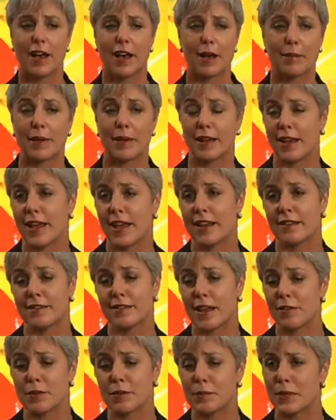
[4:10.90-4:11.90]

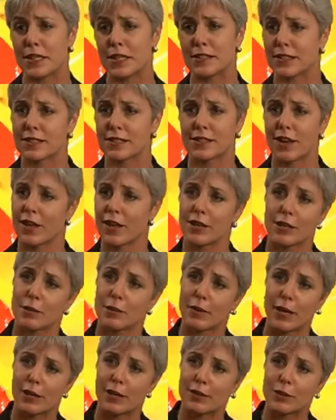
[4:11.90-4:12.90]
And everybody's
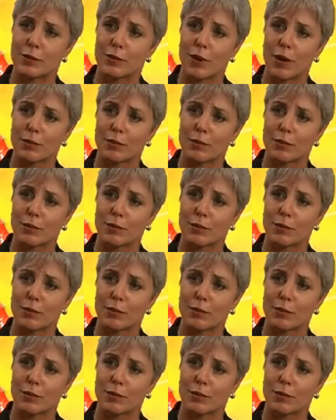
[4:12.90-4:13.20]
excited about a new